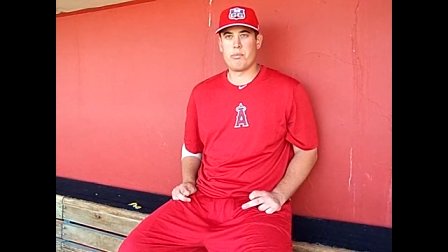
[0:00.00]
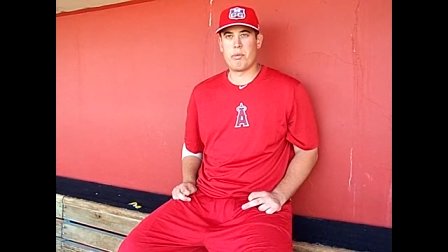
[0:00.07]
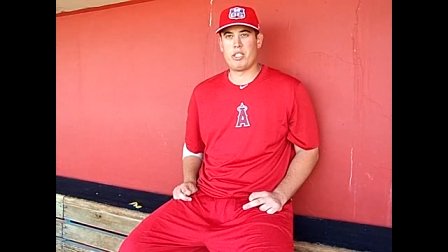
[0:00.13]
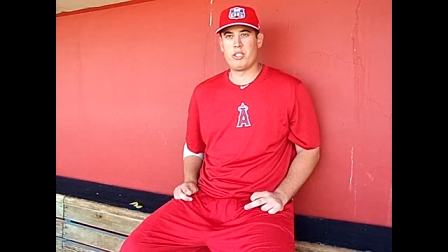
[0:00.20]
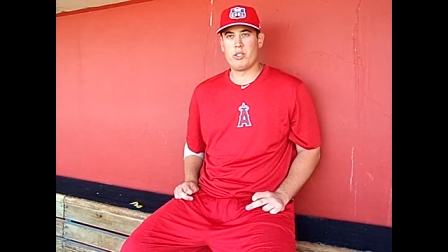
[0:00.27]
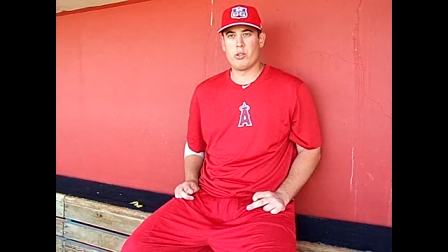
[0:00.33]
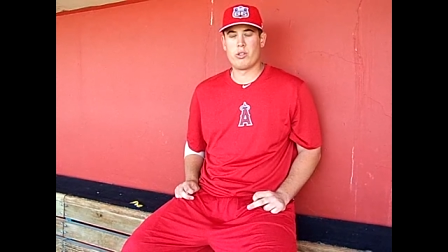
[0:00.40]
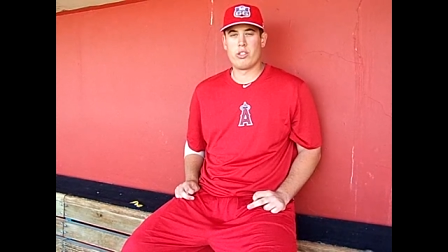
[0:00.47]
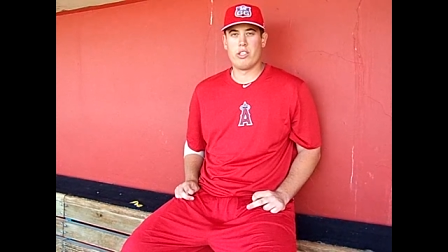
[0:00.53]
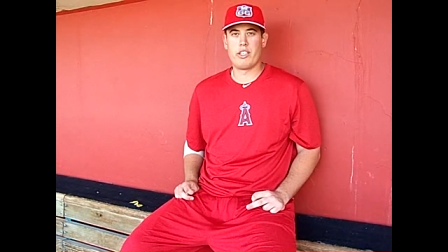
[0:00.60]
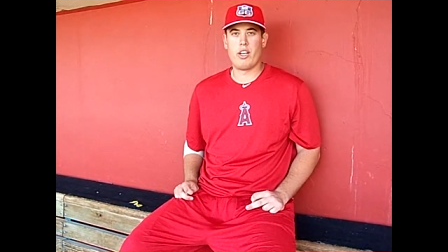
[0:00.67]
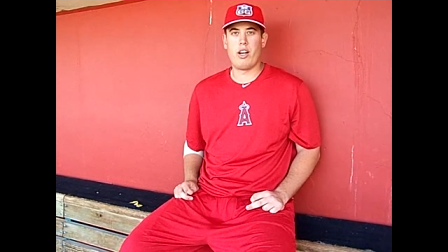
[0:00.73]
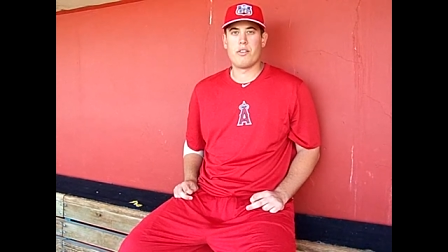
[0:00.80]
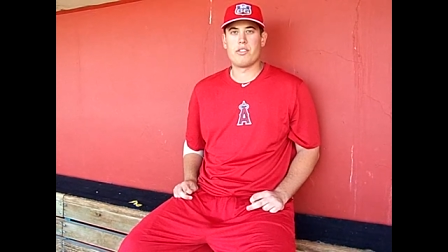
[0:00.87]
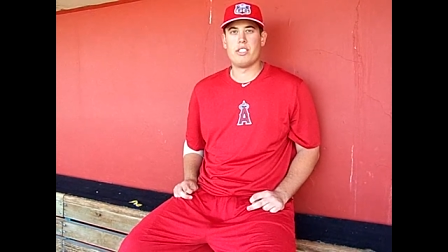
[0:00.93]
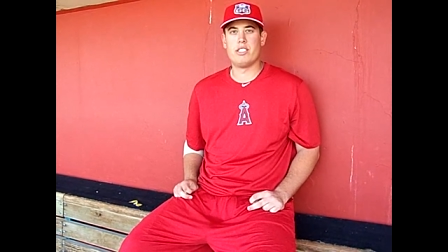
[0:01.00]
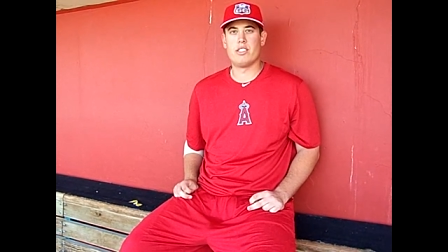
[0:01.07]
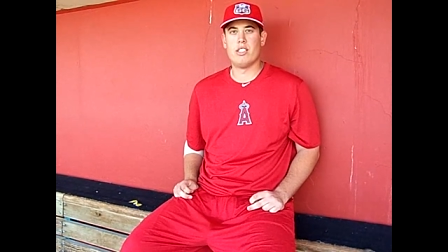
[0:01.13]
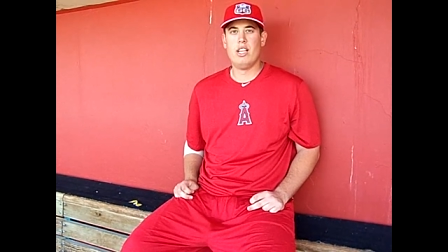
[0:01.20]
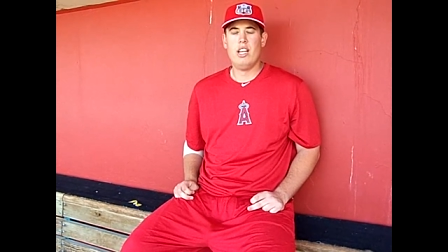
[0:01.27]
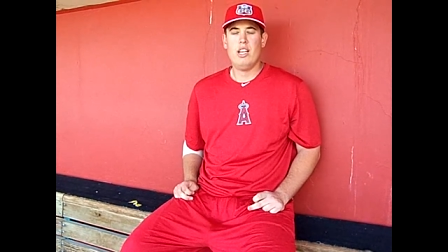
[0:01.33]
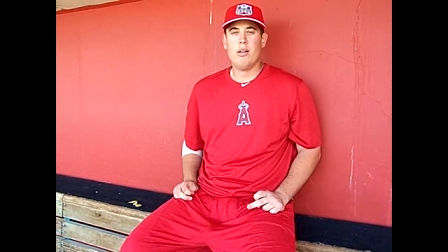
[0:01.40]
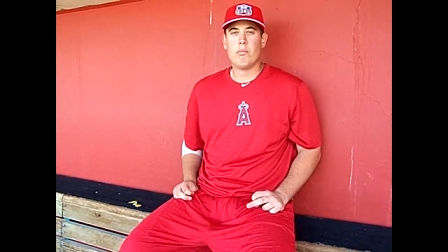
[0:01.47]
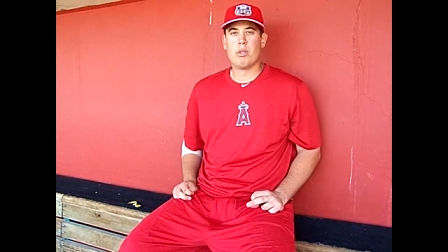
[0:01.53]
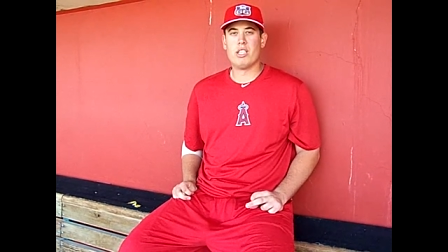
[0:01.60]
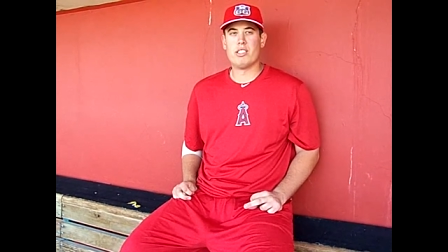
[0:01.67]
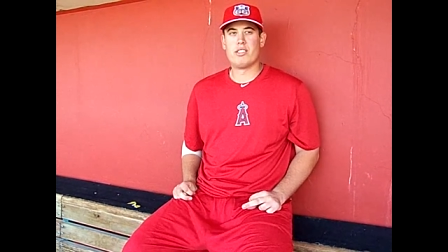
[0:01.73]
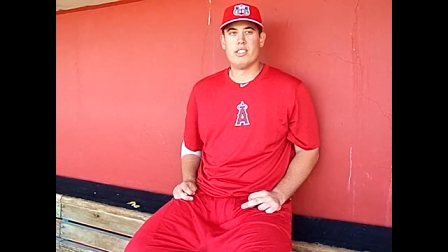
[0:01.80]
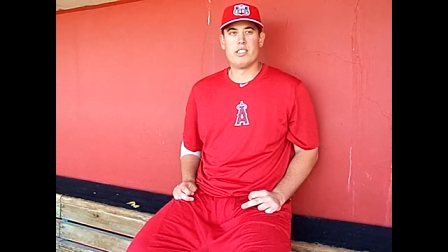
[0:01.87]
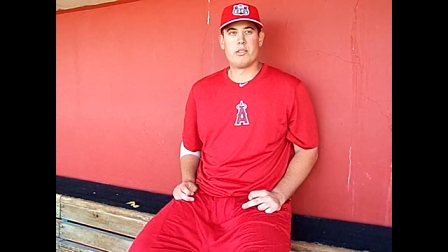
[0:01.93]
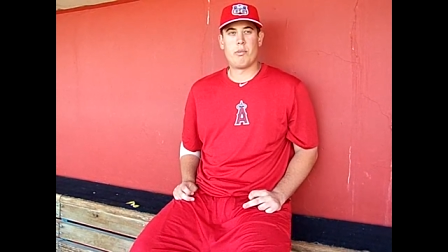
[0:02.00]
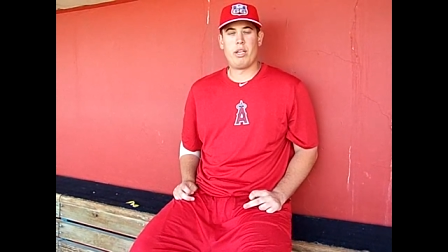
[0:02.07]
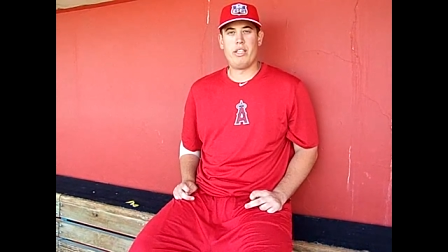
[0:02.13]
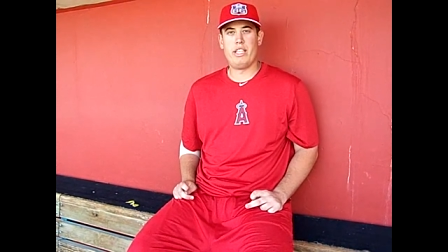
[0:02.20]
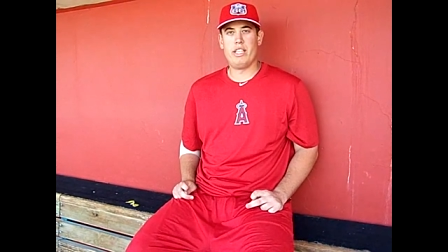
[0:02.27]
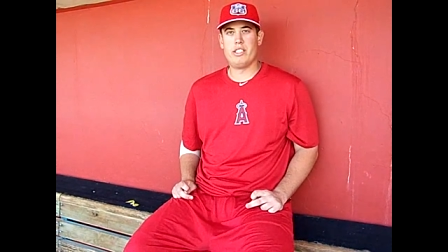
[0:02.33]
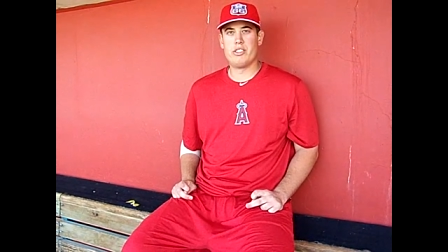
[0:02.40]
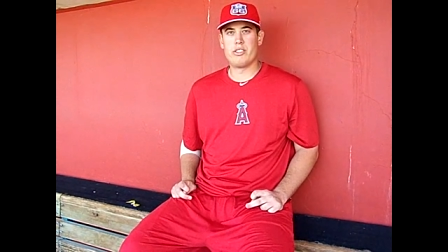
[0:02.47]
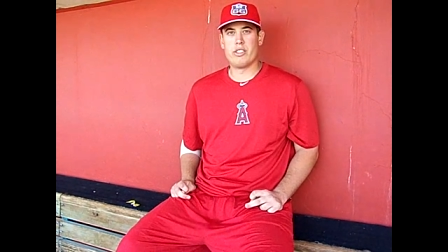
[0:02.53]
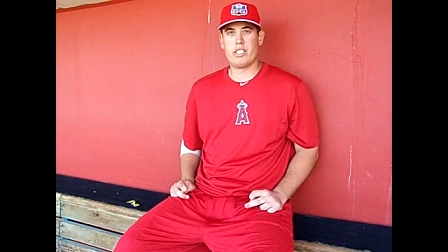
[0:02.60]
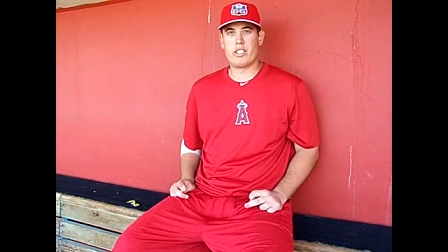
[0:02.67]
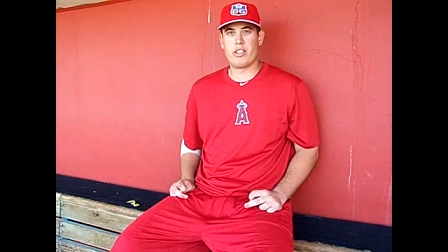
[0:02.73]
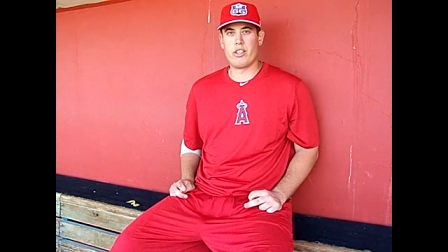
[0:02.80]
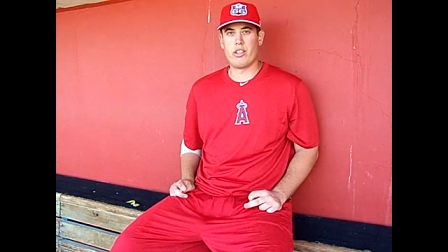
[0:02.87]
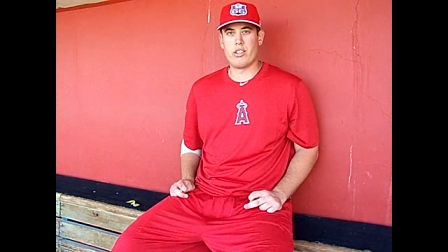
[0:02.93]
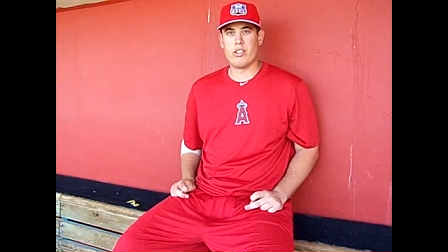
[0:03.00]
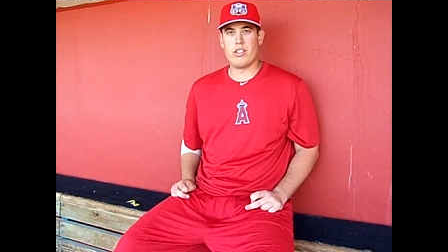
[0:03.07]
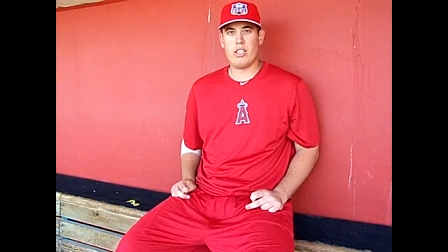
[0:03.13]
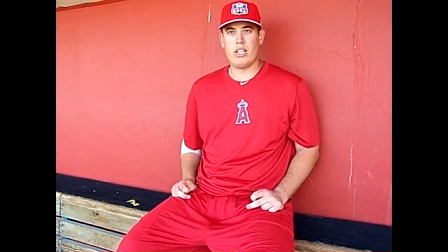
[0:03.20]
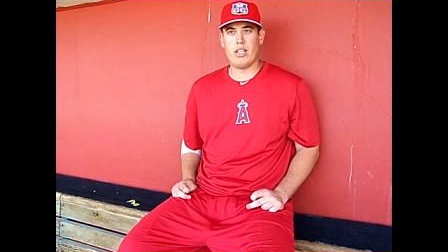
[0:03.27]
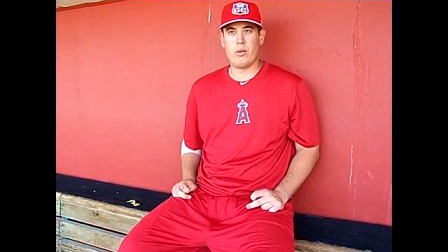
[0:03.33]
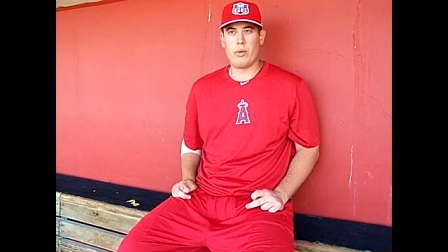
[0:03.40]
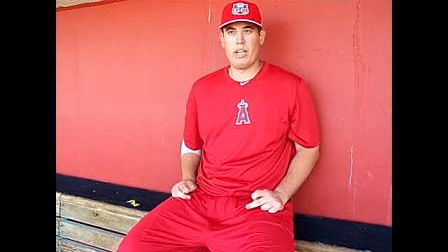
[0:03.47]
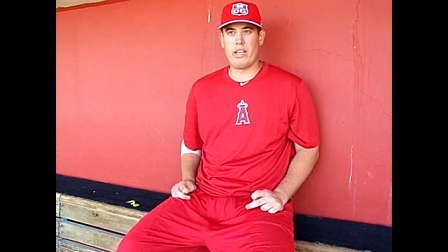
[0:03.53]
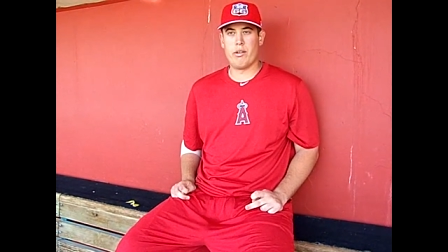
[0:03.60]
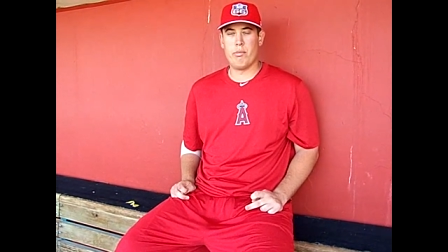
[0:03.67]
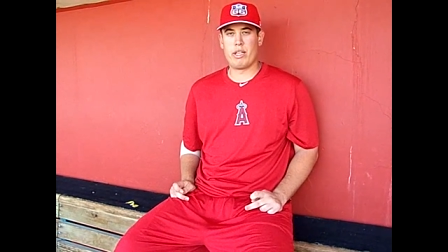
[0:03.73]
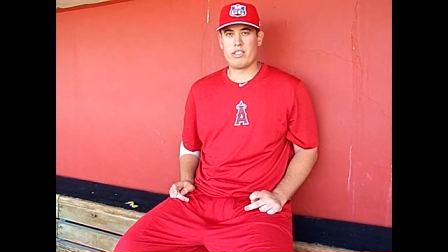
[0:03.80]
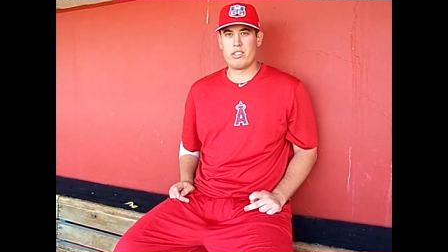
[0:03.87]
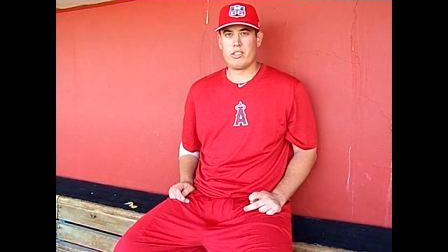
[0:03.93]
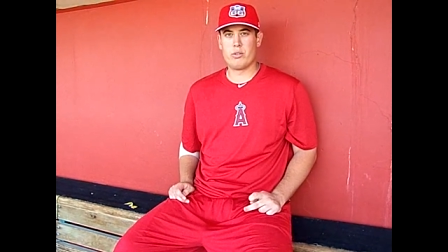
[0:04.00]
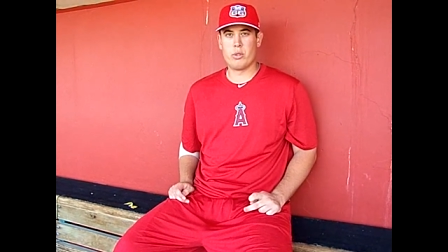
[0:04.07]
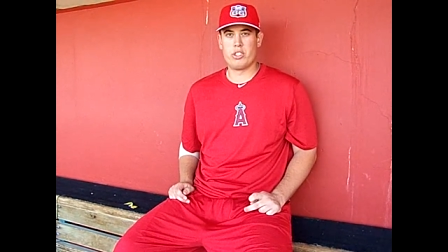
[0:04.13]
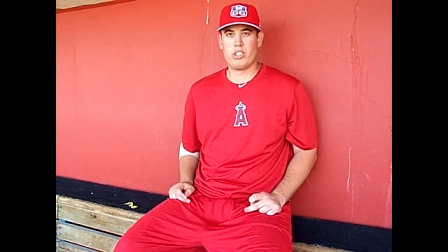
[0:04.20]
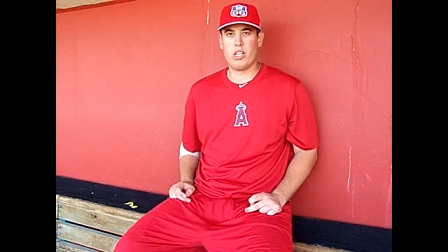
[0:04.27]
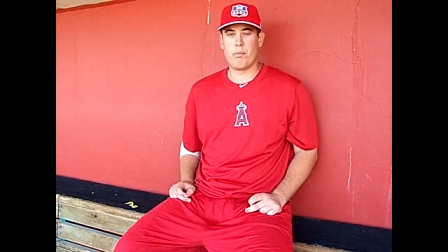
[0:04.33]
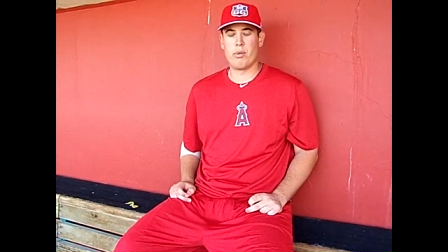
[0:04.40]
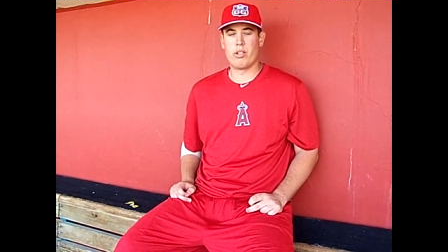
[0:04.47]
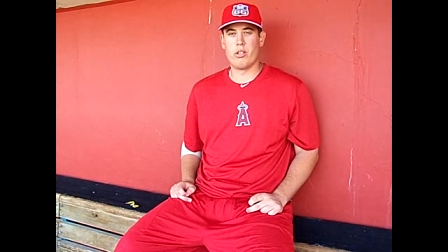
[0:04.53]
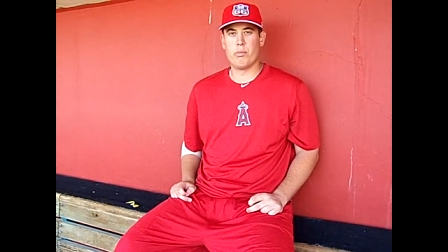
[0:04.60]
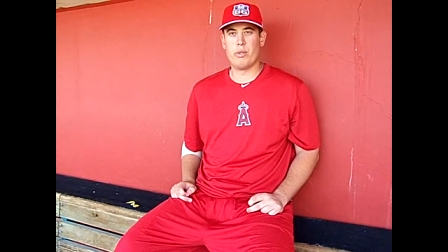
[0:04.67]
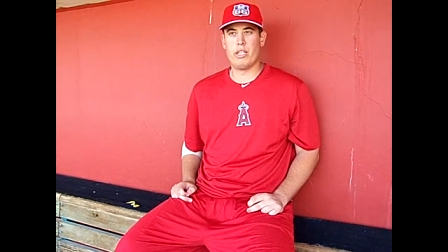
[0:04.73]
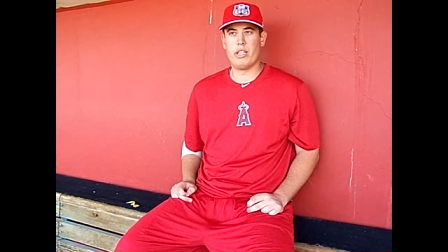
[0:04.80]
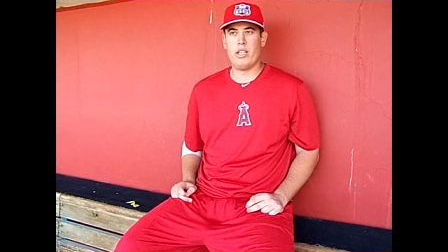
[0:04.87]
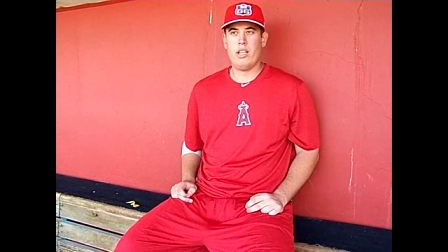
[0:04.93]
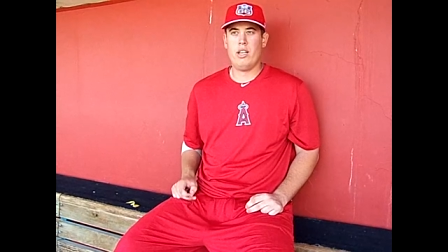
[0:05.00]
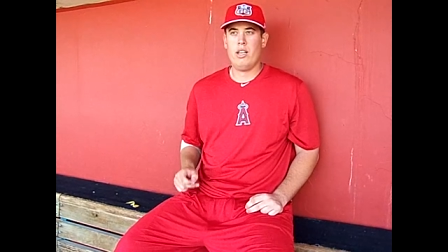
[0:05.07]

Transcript: on my shoulder on the off-season, but then since my knee injury occurred, uh, we had to mix switch it up a little bit.